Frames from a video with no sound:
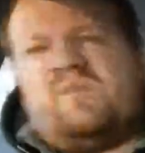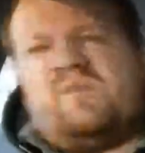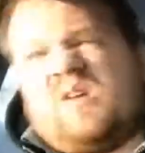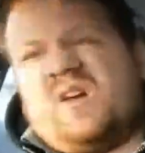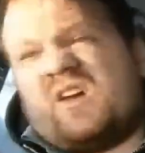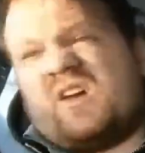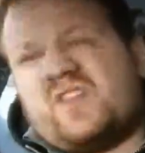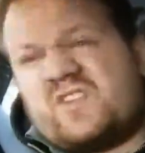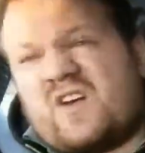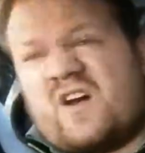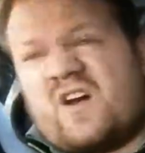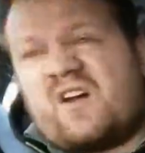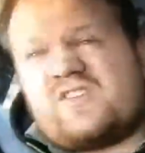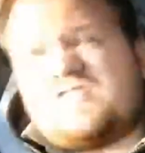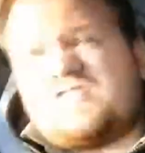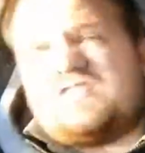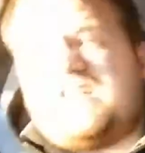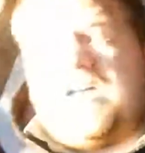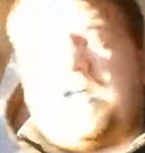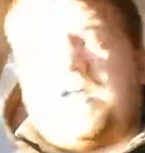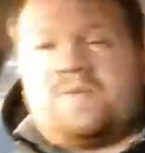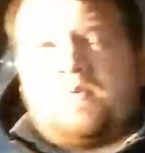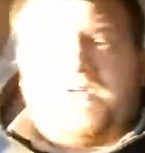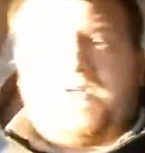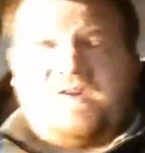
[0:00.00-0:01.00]
A guitar
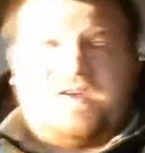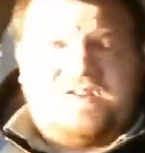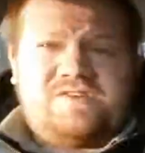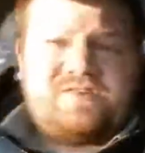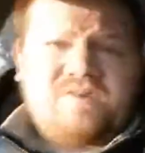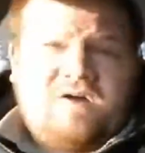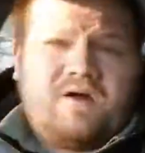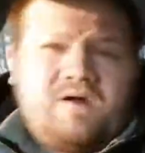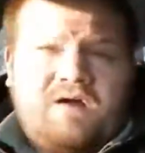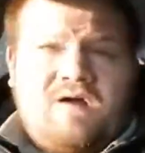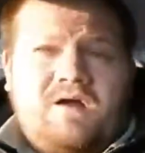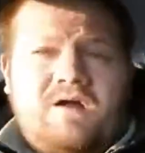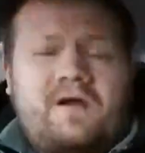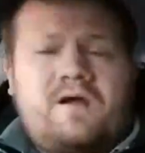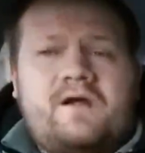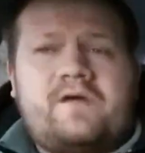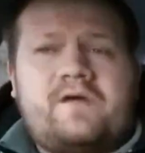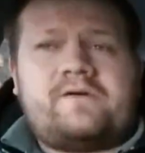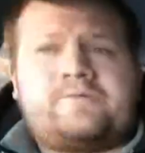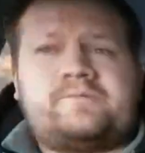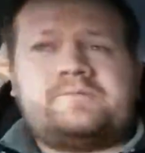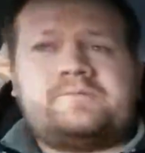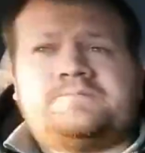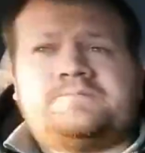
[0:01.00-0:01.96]
stand with a guitar,